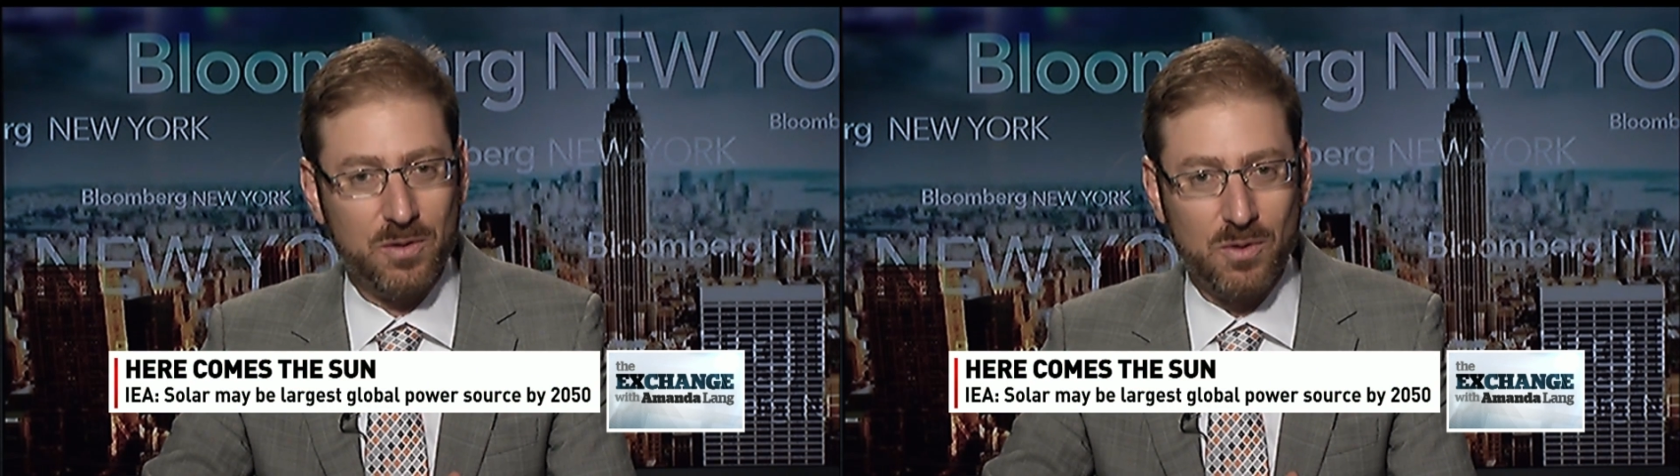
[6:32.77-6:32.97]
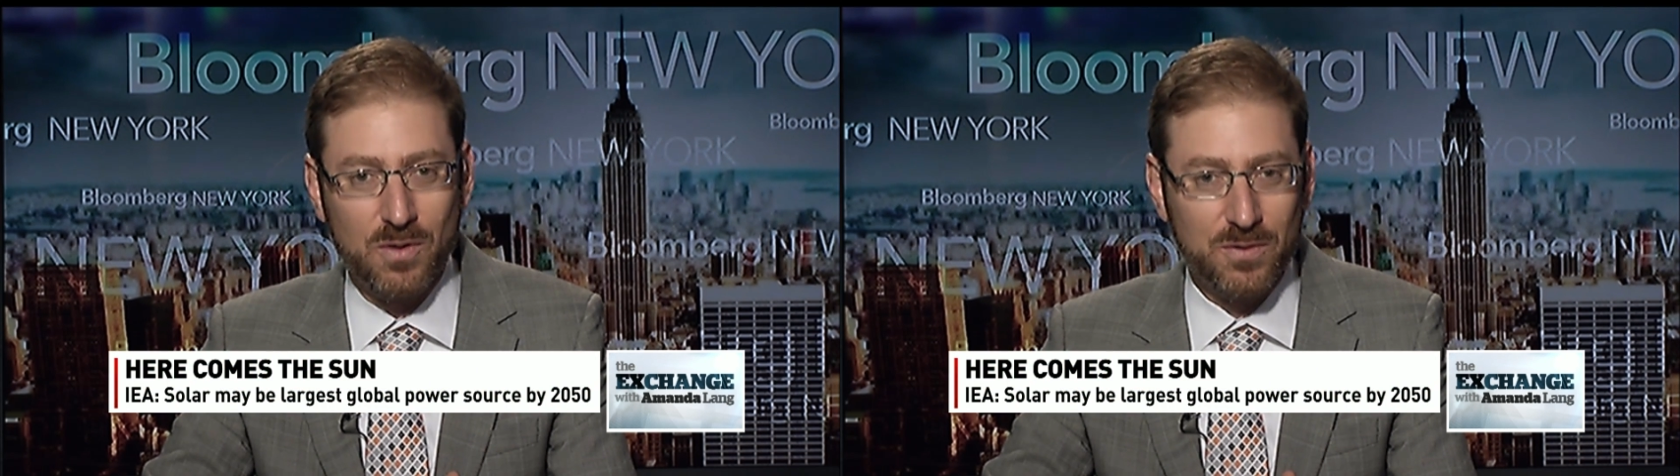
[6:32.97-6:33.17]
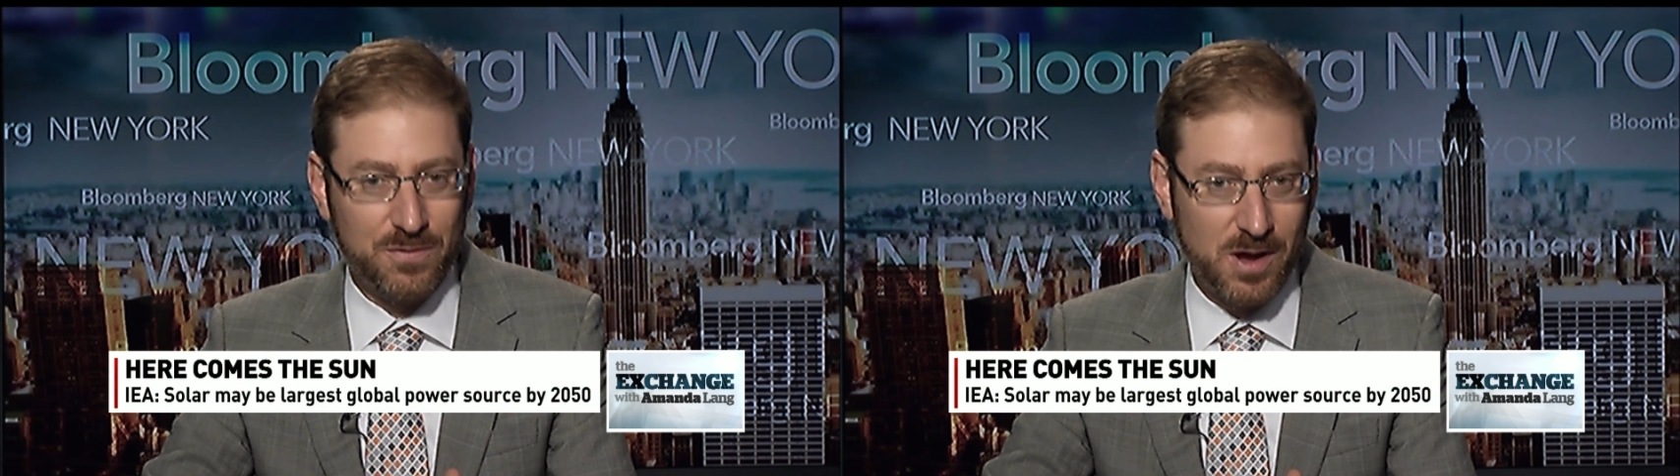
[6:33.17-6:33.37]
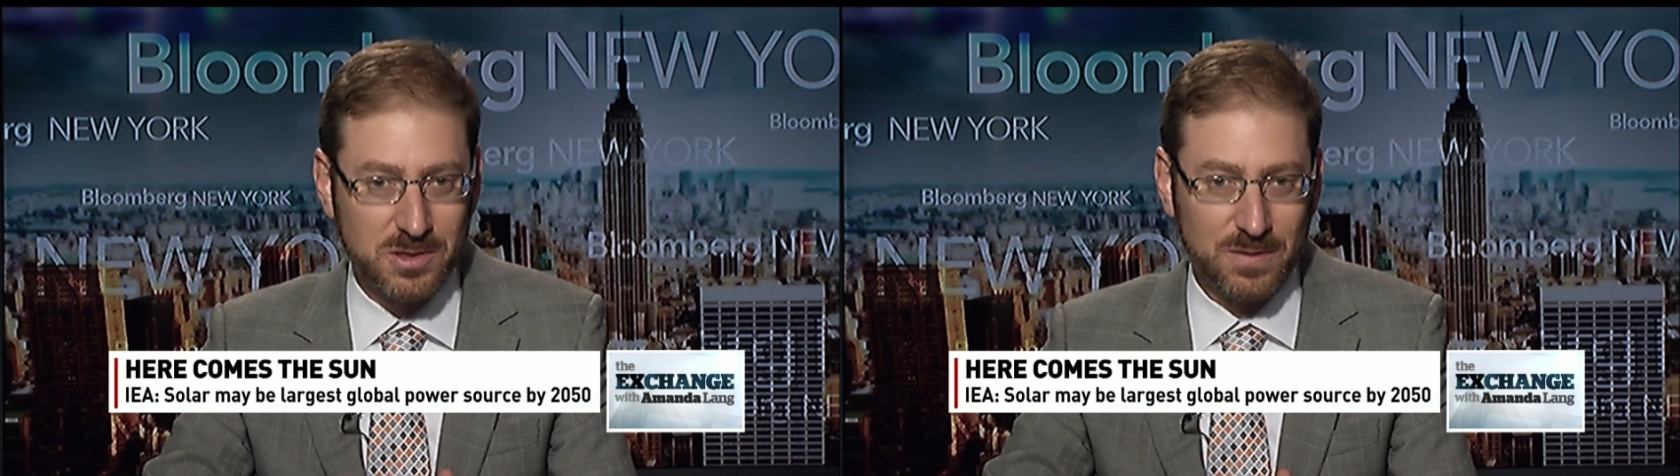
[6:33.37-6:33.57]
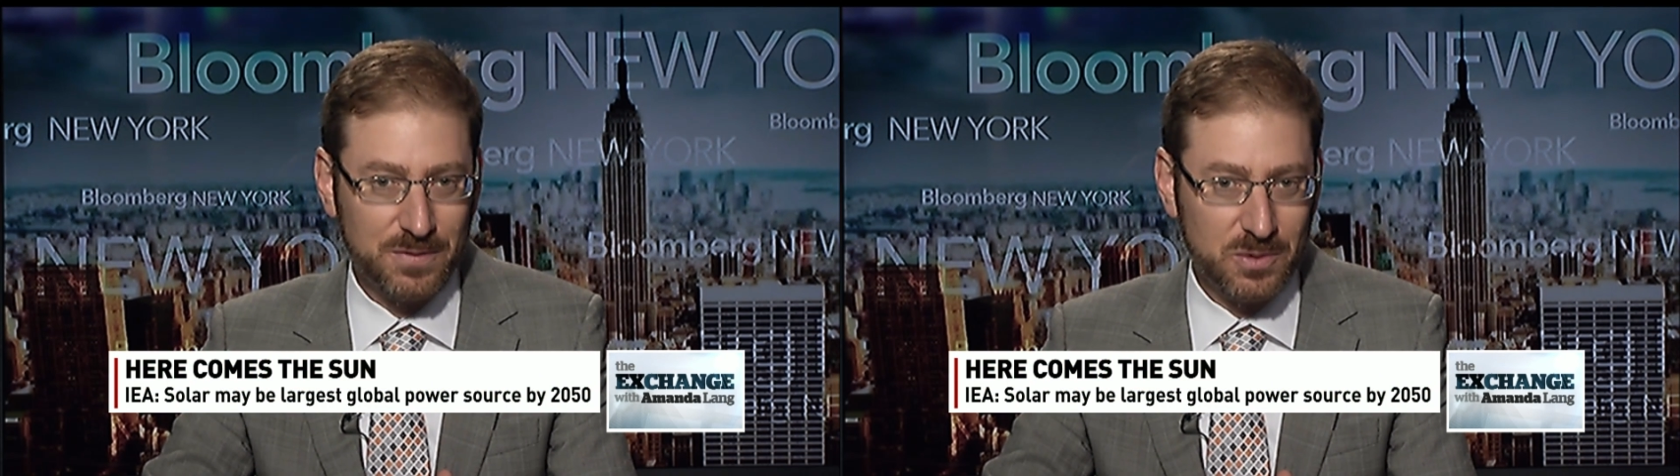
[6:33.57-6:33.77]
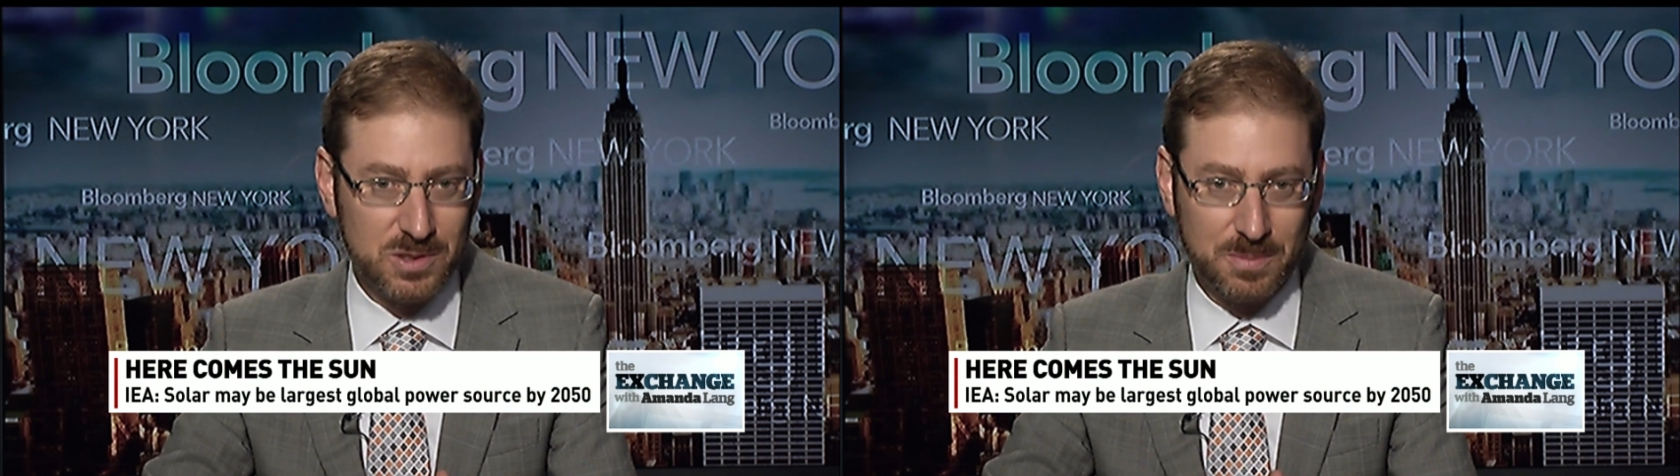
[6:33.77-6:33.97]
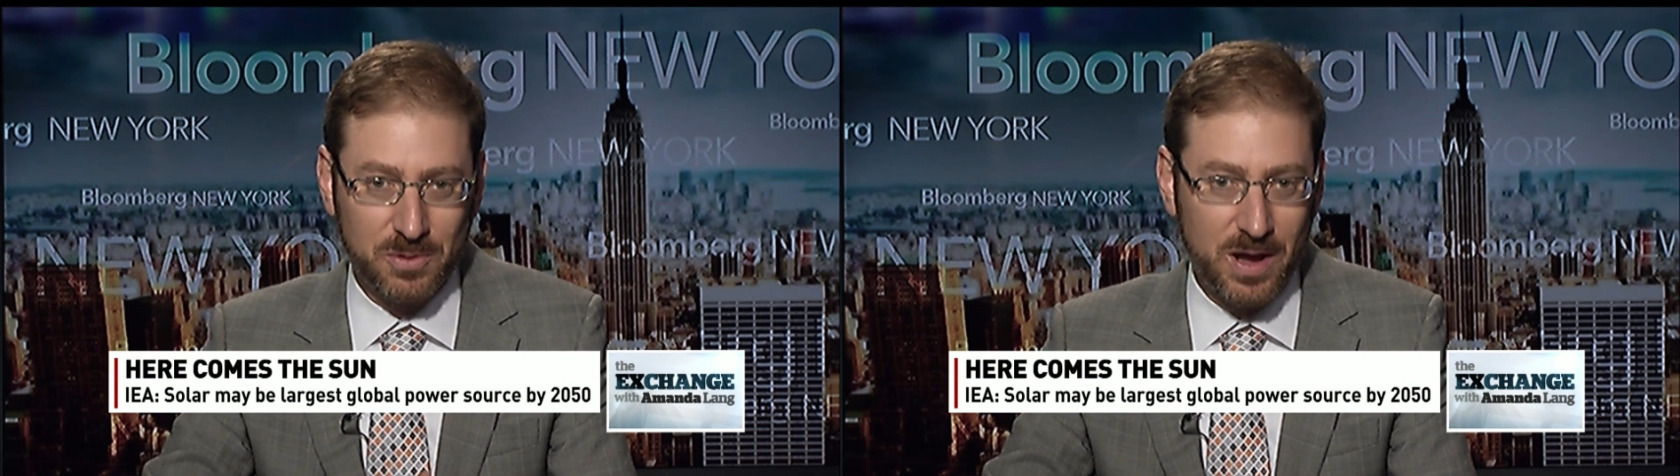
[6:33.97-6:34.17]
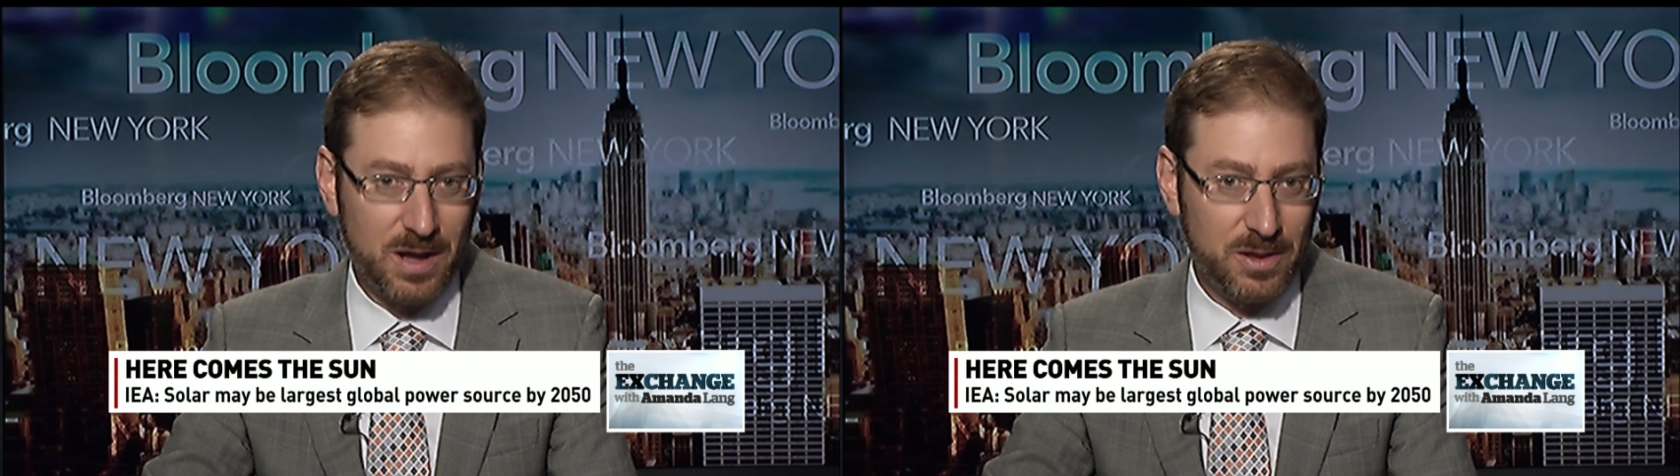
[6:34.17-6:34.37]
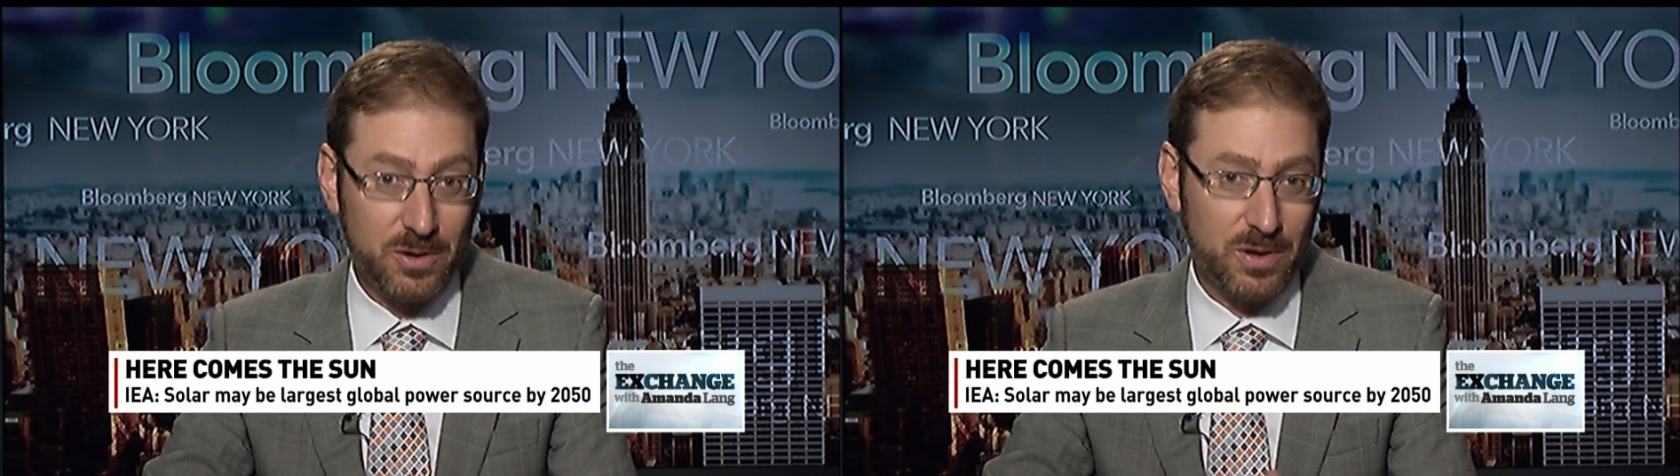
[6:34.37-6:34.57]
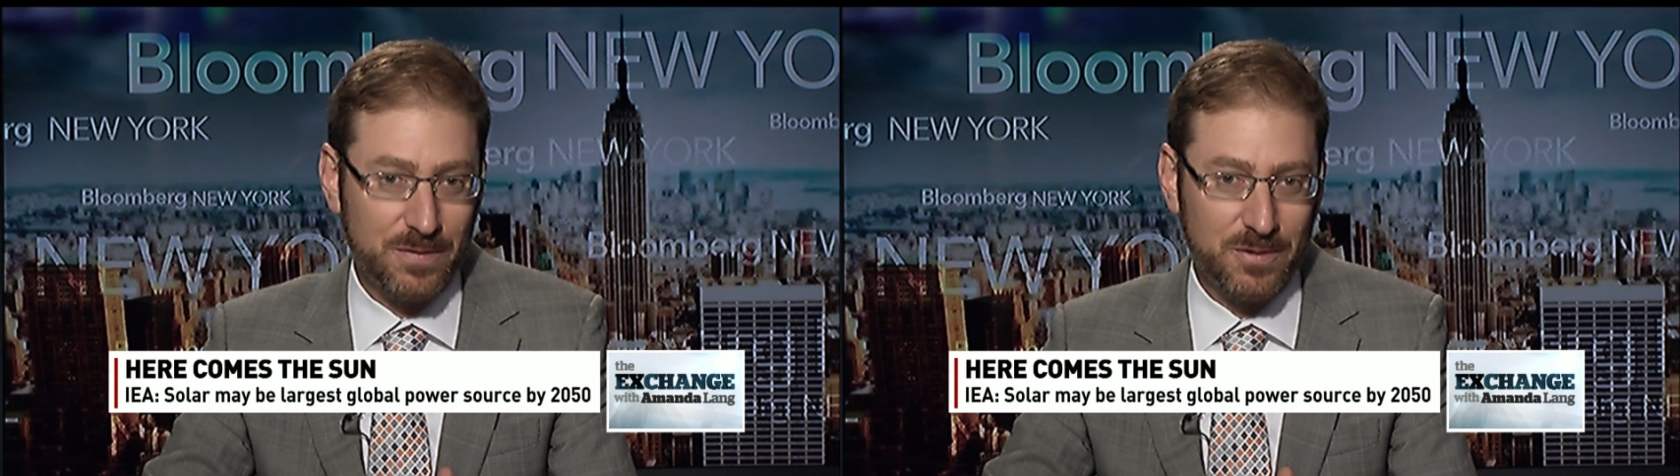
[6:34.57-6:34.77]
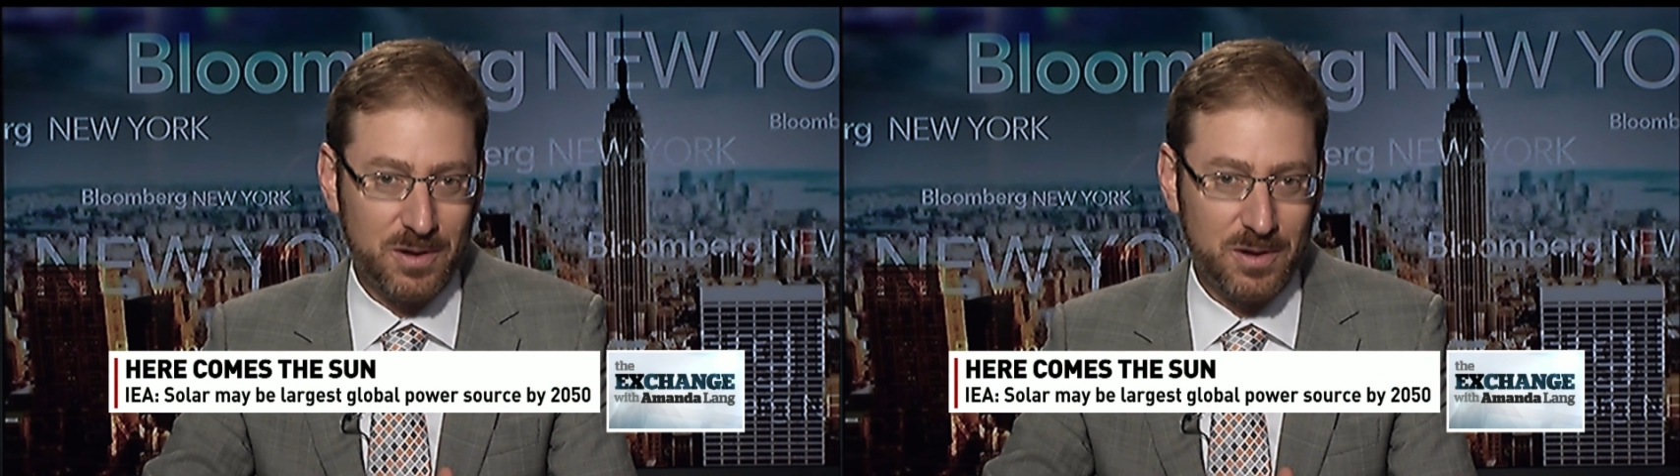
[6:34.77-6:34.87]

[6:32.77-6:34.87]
role for fossil fuels to play literally for